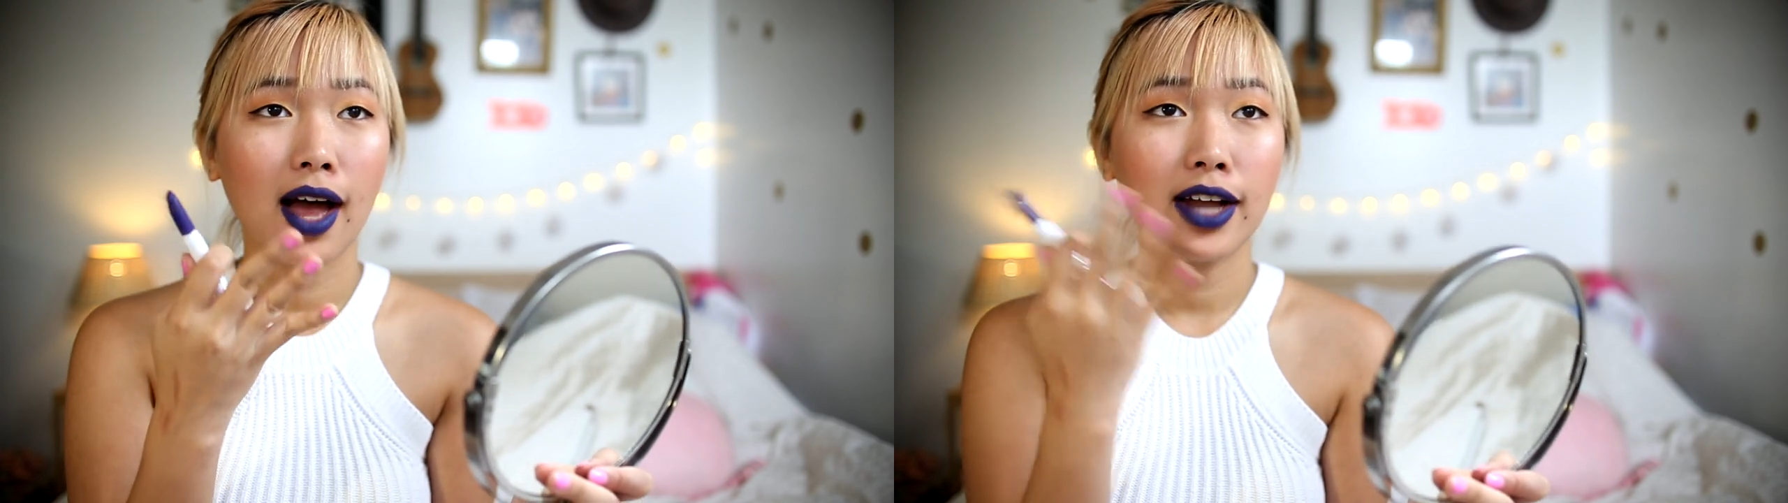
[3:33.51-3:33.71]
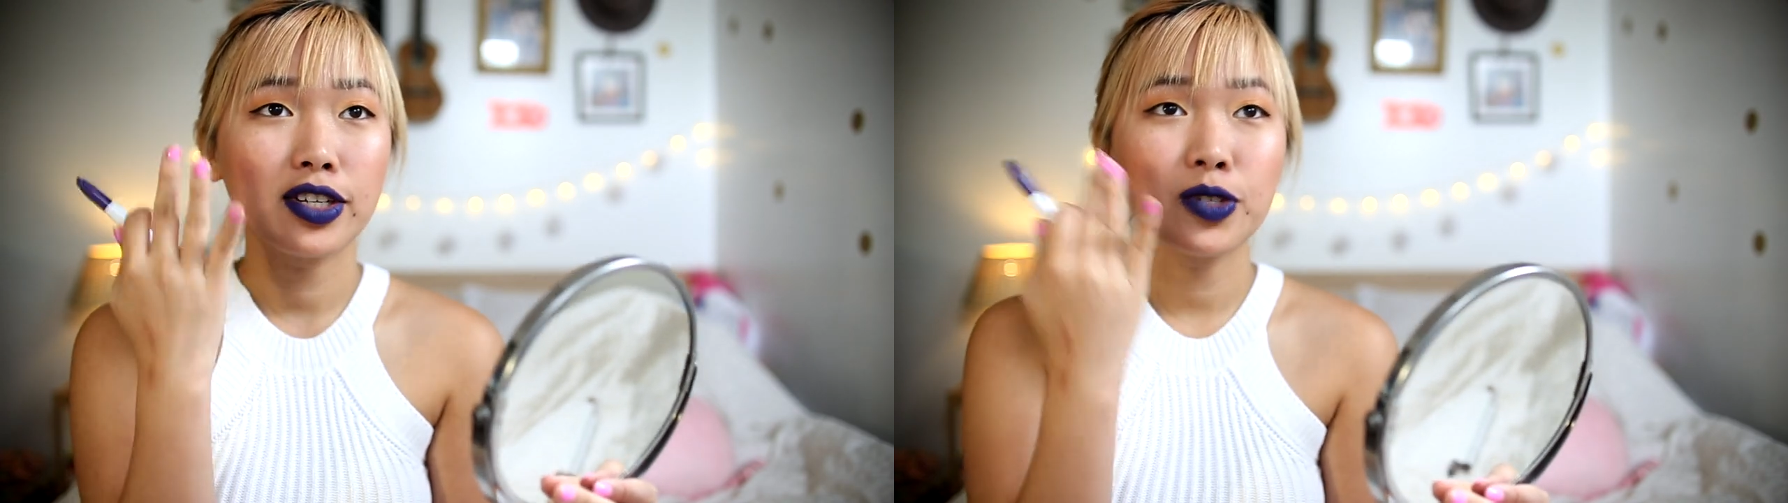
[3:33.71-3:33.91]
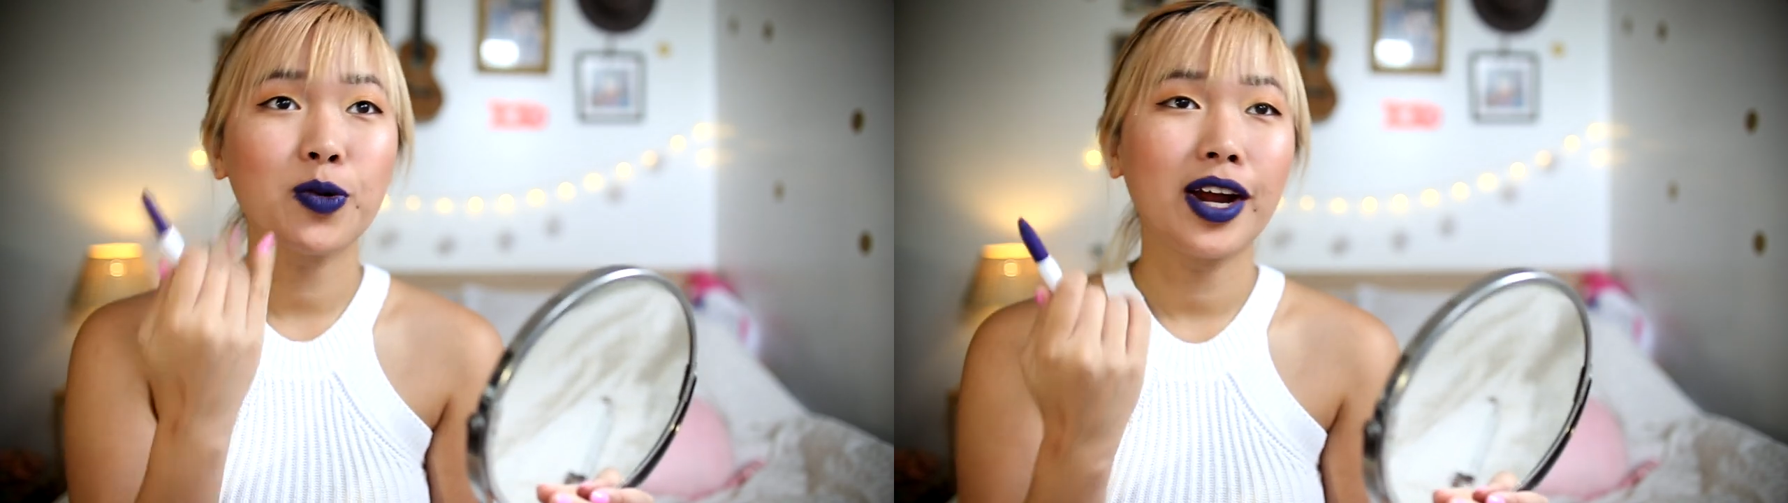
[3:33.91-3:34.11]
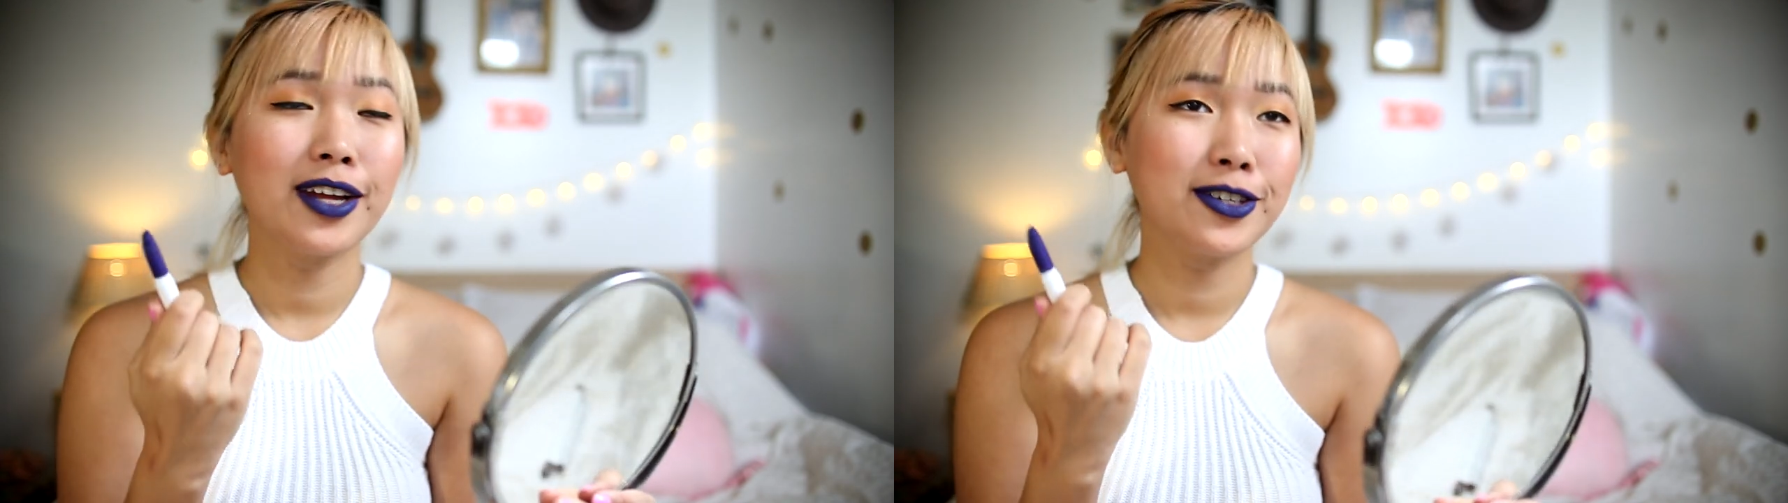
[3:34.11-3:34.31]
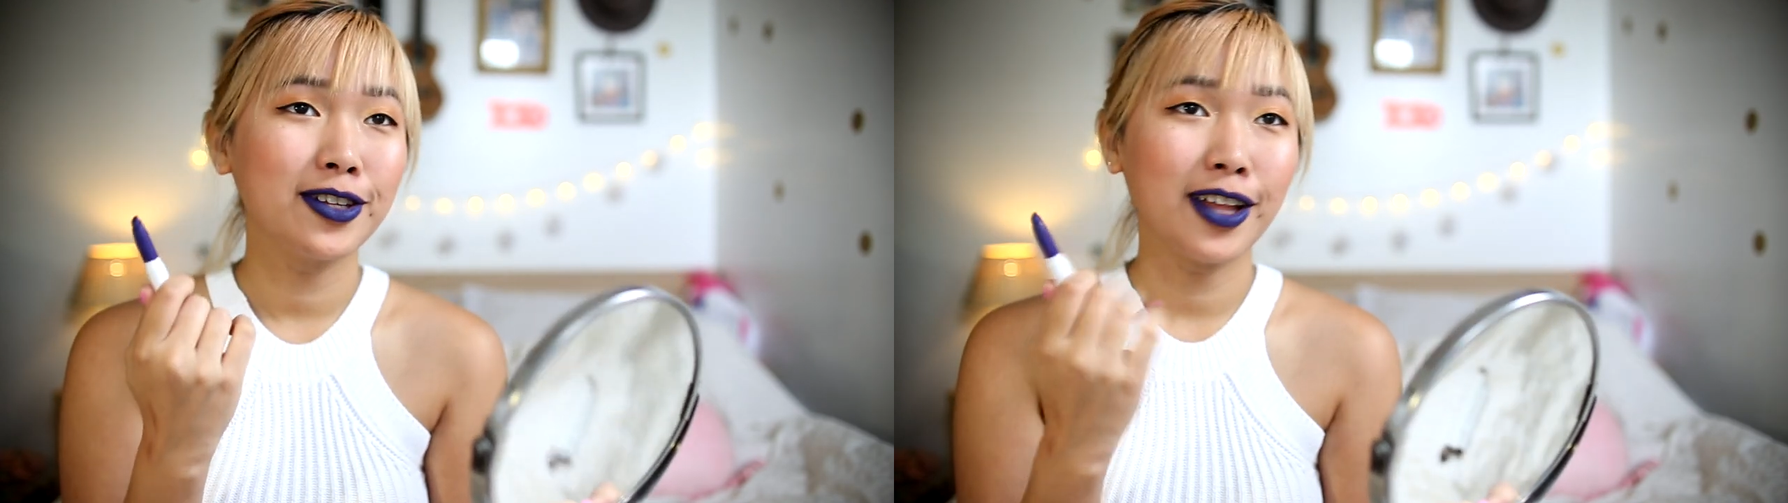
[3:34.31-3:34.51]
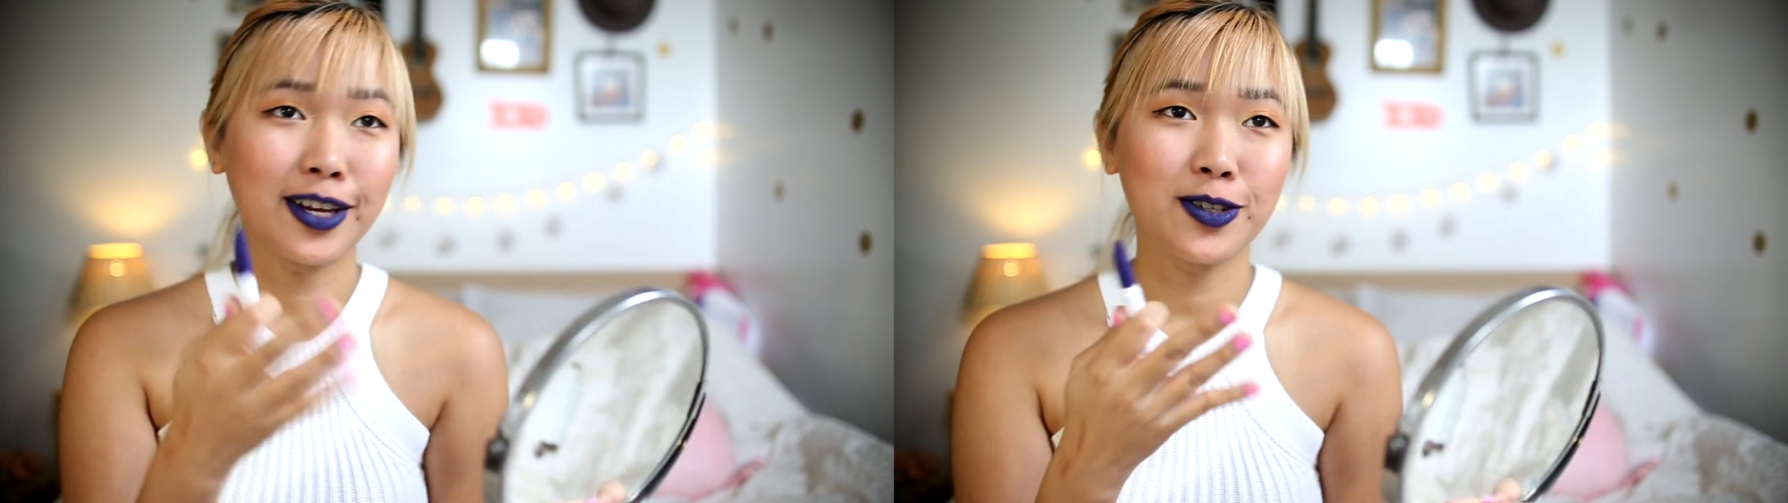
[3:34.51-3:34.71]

I just wanted to like